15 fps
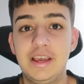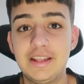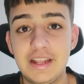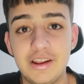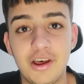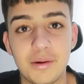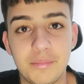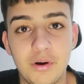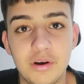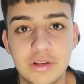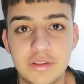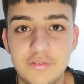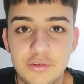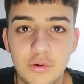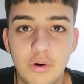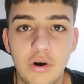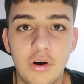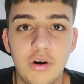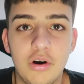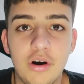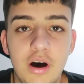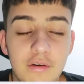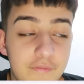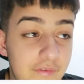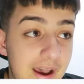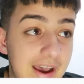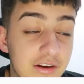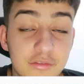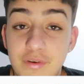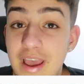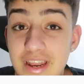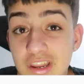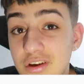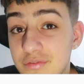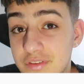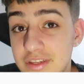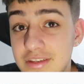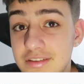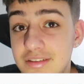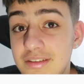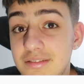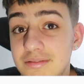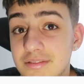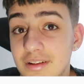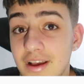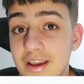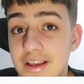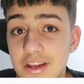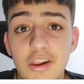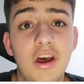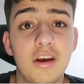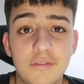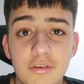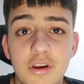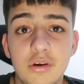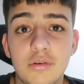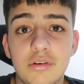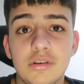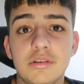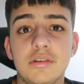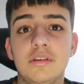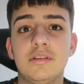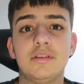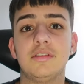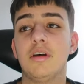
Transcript: Hit the like button if you are a fan of any of these, like like for Logan,